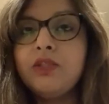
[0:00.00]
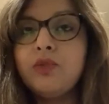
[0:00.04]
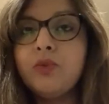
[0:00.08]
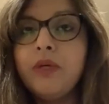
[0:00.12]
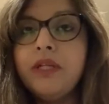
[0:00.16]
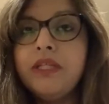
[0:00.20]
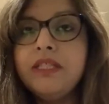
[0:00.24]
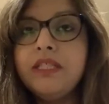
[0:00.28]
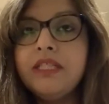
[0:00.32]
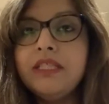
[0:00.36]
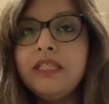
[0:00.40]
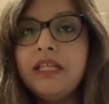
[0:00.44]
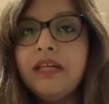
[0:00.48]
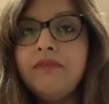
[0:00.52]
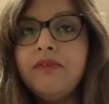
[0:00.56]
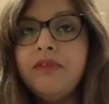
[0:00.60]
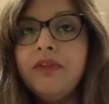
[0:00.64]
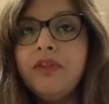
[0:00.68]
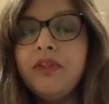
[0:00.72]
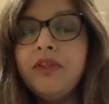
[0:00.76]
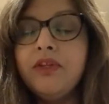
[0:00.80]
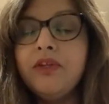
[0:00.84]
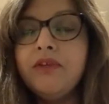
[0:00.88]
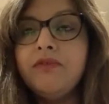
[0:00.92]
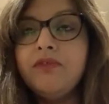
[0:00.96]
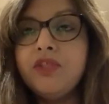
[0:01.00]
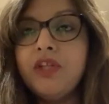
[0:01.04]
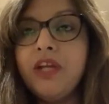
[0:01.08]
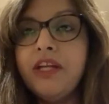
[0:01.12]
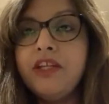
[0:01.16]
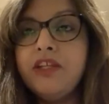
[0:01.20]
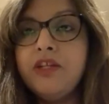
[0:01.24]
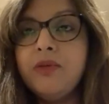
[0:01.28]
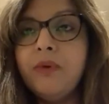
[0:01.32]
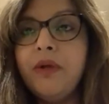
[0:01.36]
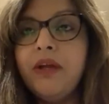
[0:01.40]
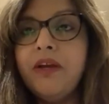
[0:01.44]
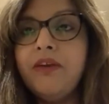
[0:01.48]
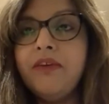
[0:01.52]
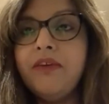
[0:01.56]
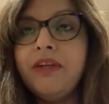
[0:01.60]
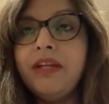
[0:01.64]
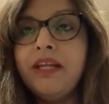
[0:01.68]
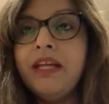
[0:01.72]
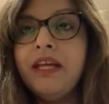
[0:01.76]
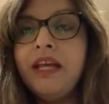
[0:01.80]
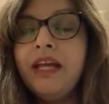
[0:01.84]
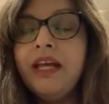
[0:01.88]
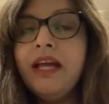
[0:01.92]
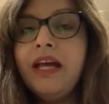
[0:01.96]
the 27th of
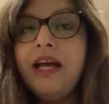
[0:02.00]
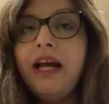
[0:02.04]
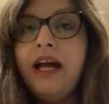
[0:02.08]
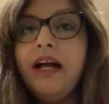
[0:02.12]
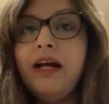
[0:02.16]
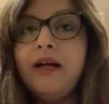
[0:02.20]
January.